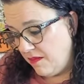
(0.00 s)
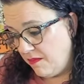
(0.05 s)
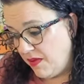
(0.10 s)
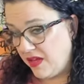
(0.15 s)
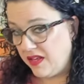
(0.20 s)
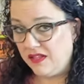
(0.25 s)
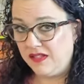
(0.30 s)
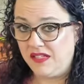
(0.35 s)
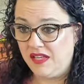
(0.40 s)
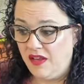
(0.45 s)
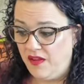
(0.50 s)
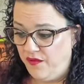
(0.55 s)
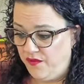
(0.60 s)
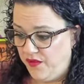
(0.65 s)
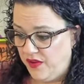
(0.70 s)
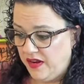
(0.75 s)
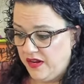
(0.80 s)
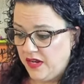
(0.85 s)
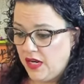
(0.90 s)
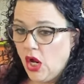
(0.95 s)
Because they've
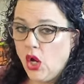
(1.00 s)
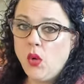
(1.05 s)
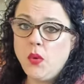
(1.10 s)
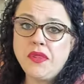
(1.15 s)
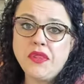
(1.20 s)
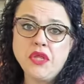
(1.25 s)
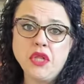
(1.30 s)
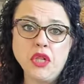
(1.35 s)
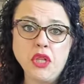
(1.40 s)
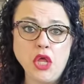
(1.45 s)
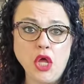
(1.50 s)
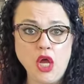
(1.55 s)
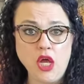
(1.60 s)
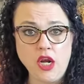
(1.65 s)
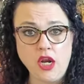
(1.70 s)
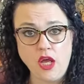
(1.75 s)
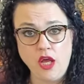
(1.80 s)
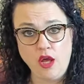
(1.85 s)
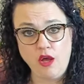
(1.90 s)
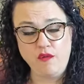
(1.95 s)
dealt with a
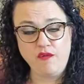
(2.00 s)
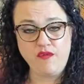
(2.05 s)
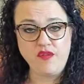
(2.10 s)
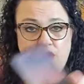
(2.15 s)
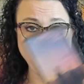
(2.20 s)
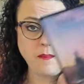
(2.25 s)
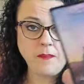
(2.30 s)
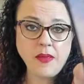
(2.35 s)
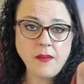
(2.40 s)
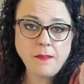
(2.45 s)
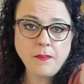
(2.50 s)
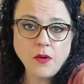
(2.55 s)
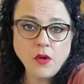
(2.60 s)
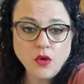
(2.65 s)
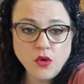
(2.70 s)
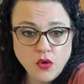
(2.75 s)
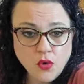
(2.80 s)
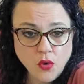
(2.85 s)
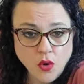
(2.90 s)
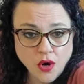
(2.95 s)
lot of
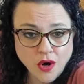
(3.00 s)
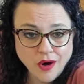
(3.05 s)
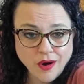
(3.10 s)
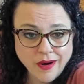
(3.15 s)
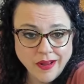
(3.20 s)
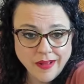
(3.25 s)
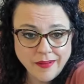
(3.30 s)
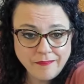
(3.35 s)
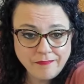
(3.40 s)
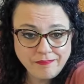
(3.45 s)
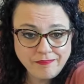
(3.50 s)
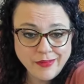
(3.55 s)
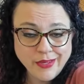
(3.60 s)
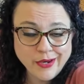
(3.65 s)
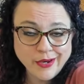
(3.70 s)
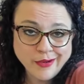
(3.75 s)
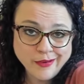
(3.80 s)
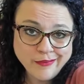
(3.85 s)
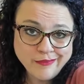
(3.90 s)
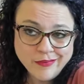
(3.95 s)
people who are, you
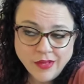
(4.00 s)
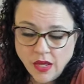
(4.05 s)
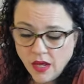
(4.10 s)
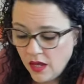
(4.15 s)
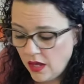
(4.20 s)
know,